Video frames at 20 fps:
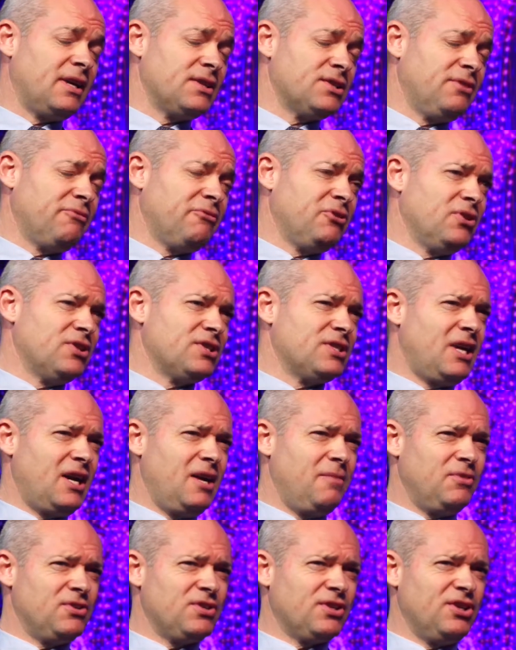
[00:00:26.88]
that's the first
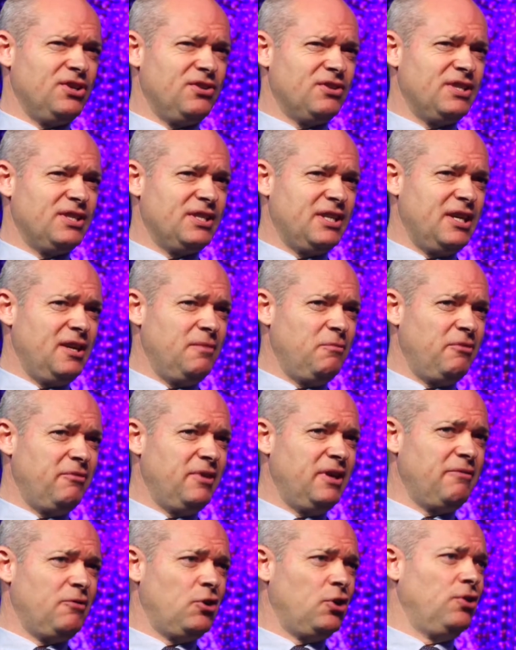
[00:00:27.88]
time the security team have
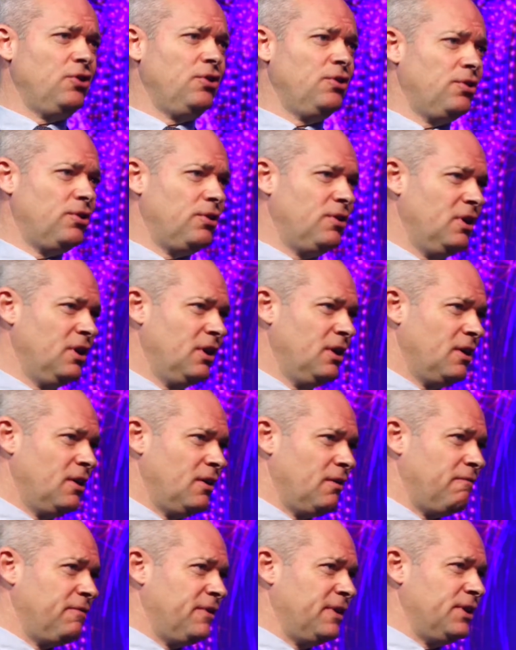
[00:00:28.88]
even heard
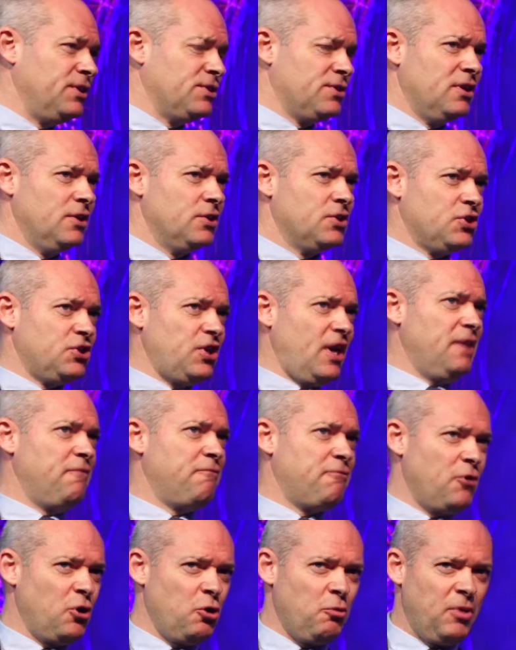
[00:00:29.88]
of these
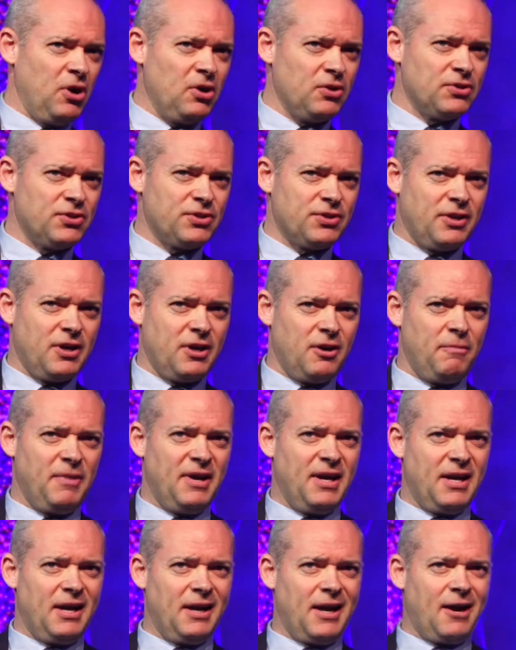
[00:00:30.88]
safe robots that are
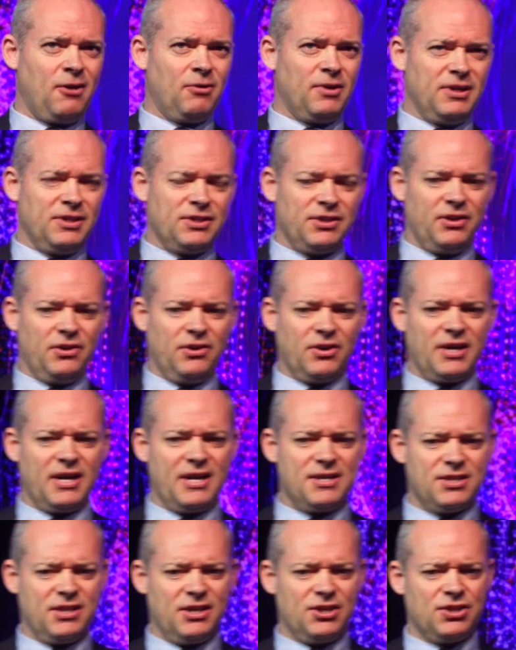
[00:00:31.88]
being allowed into the
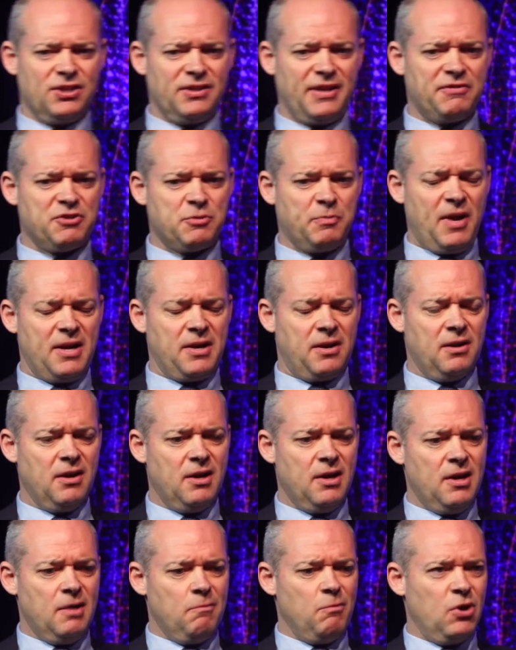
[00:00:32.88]
organization. They've spent
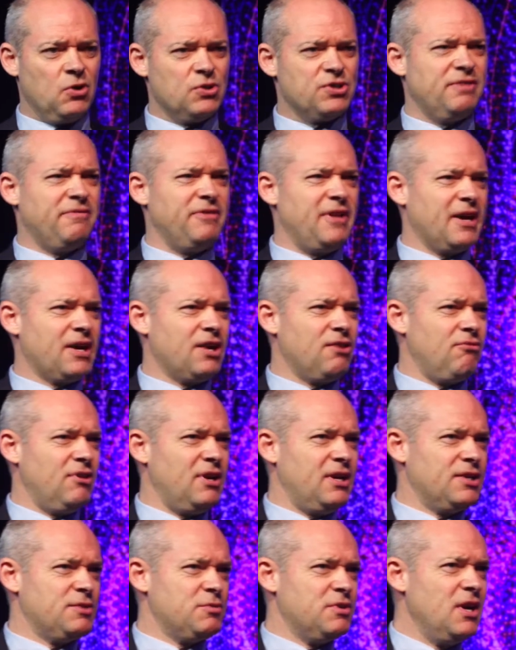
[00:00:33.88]
most of their
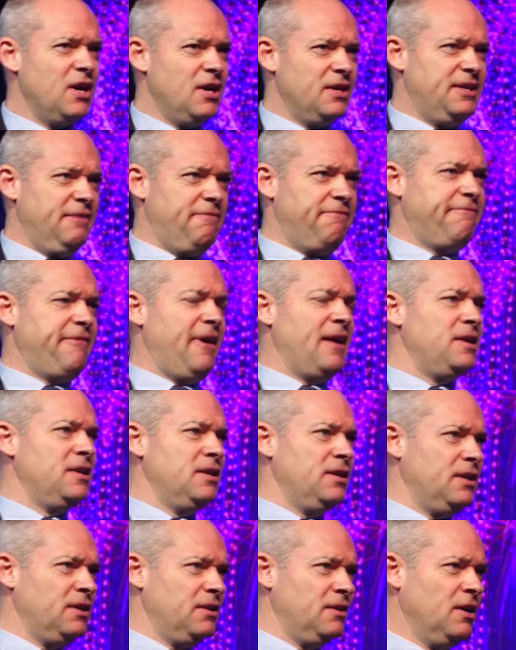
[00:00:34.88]
careers
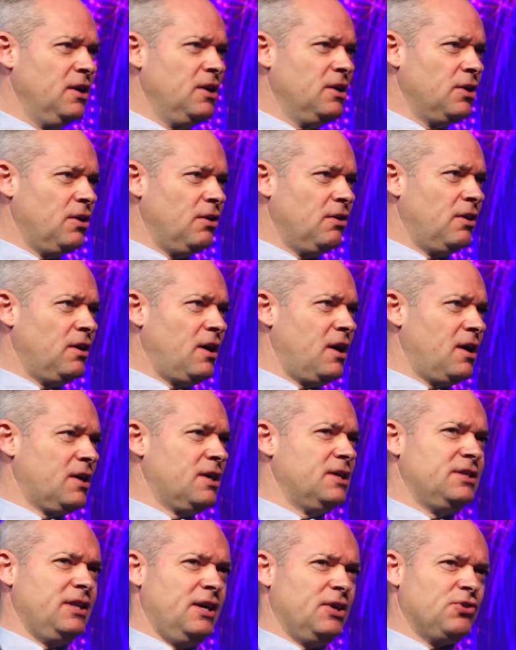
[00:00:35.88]
defending your
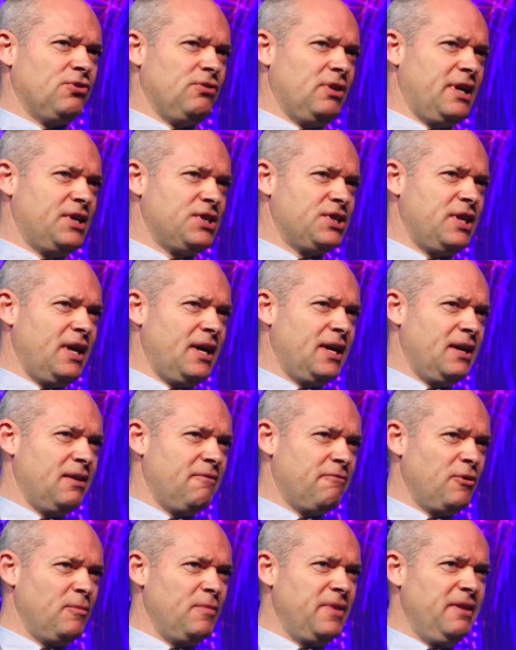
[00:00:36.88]
architectural estate
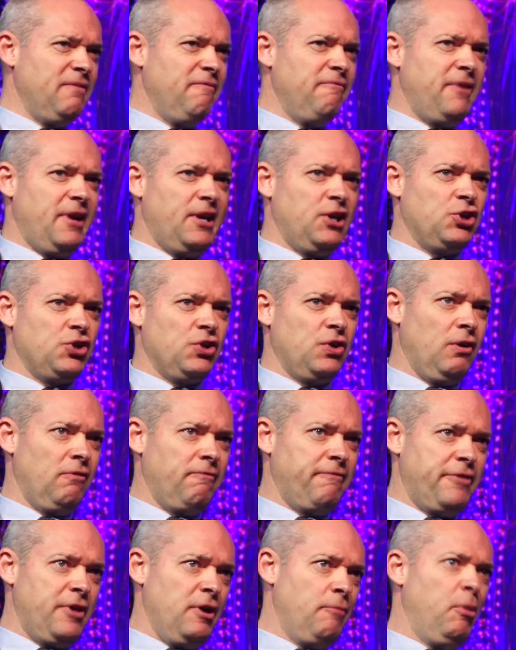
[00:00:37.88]
from the invasion
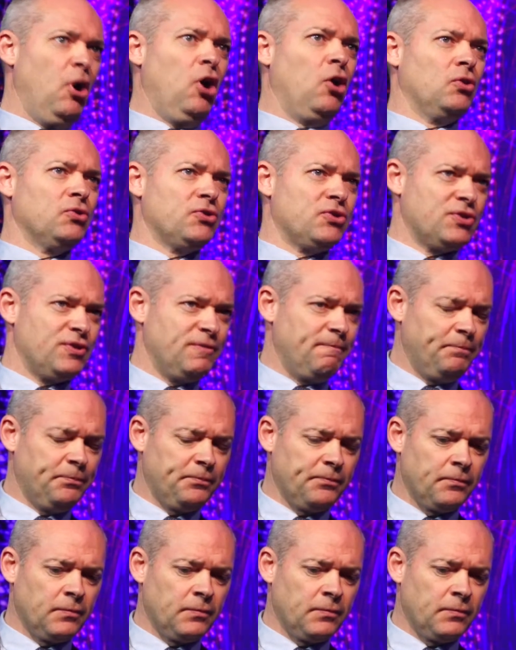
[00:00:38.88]
of the bots.